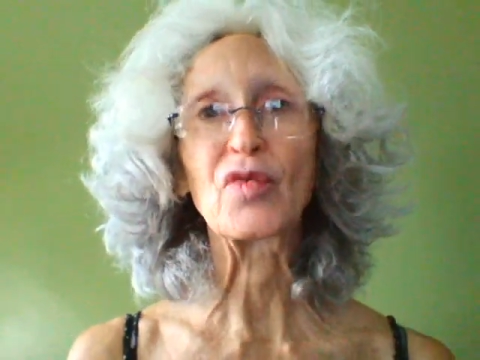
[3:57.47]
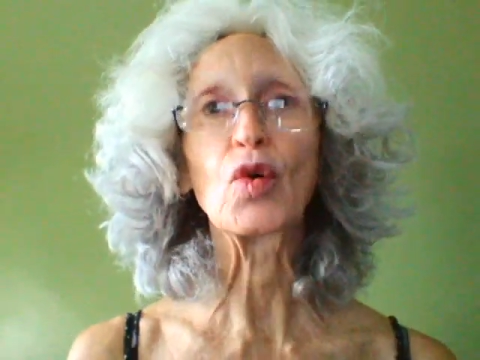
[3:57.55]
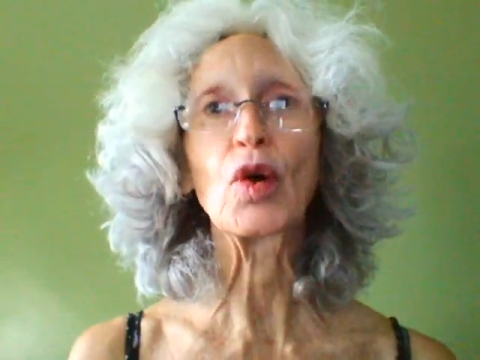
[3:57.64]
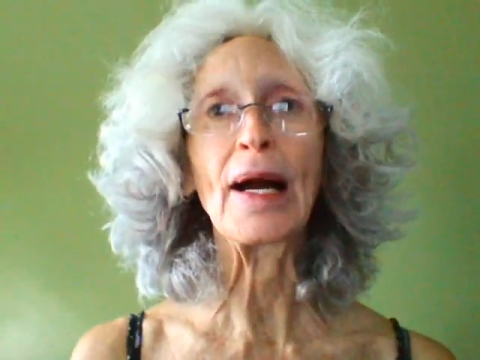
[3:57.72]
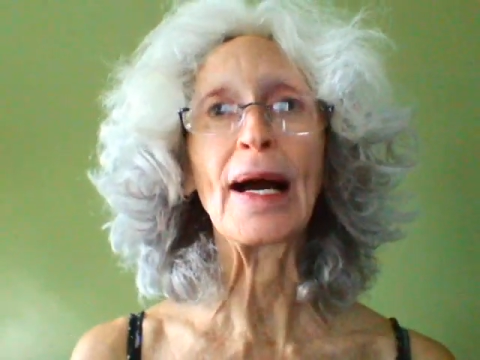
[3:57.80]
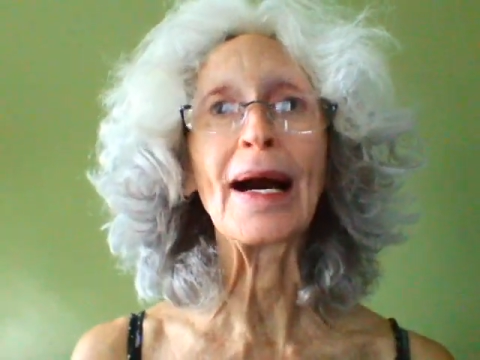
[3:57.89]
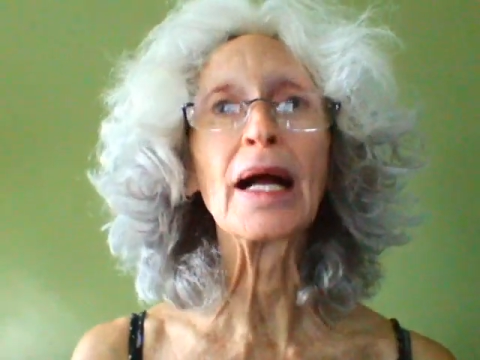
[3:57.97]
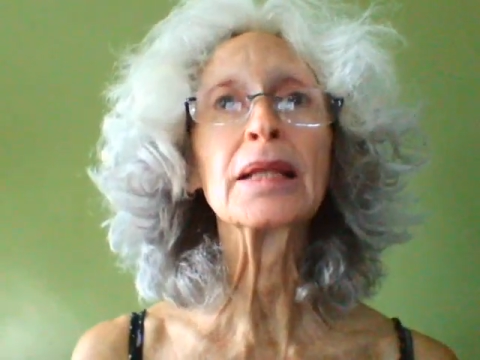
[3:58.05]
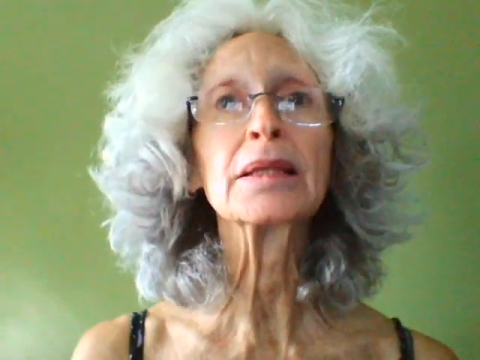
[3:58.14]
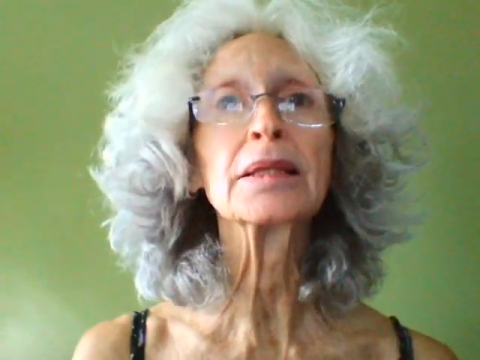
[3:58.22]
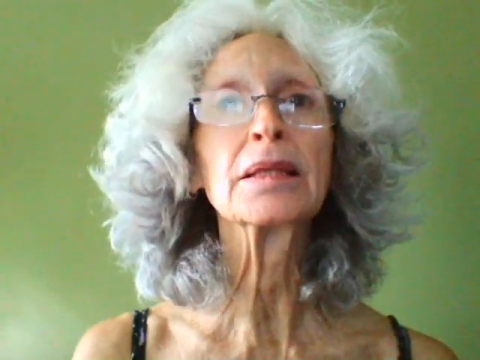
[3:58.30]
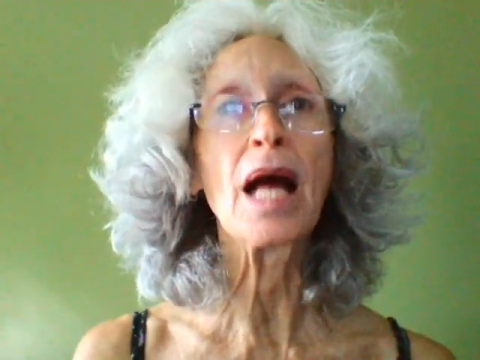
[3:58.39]
for a
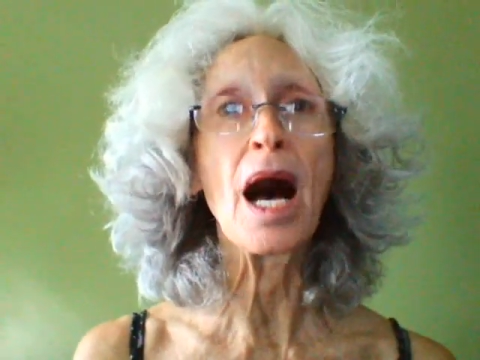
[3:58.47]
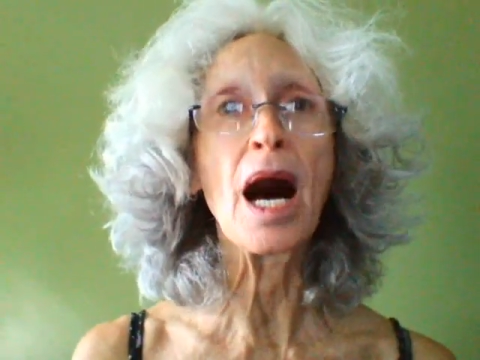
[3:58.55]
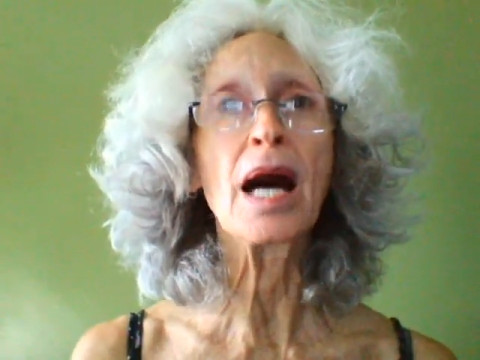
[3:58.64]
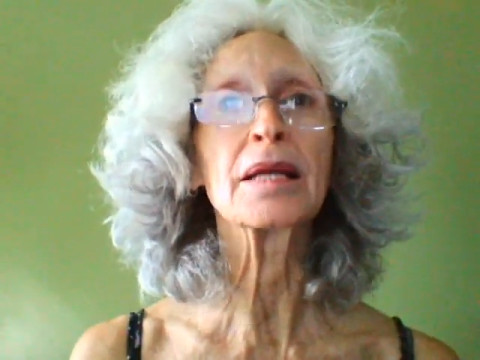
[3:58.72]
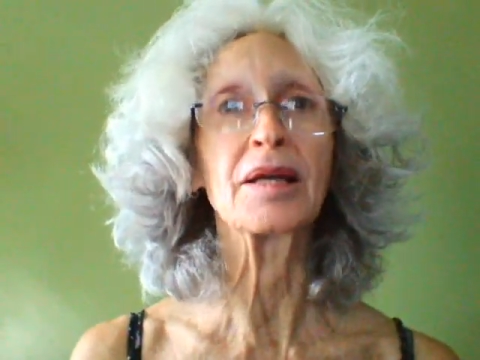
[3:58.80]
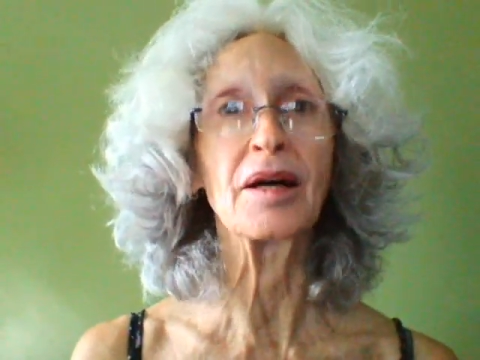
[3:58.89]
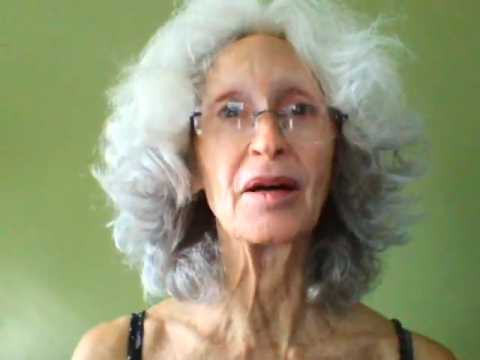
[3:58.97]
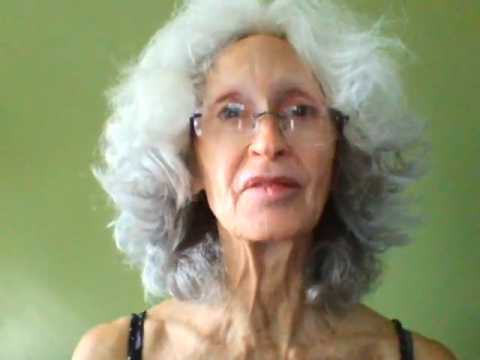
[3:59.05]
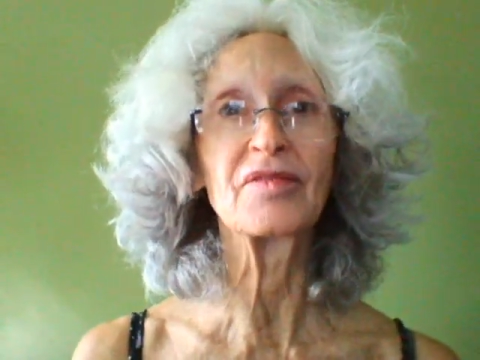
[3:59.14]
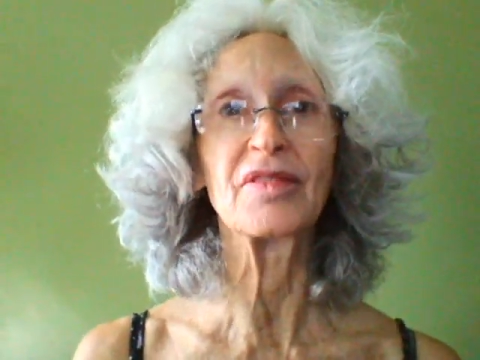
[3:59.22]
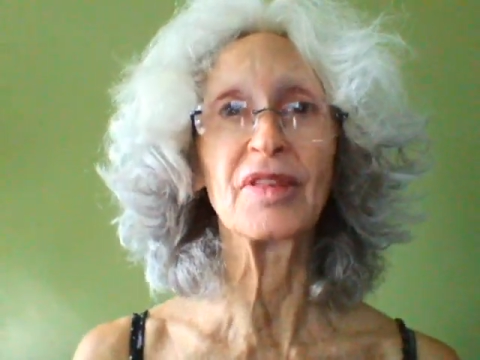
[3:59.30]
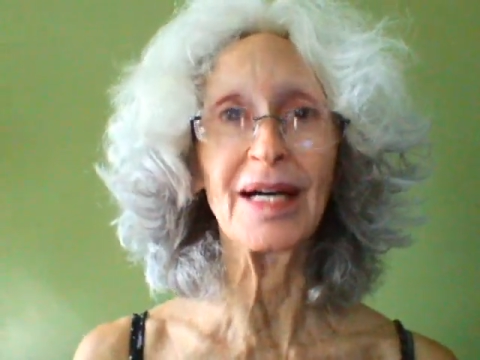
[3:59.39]
lot of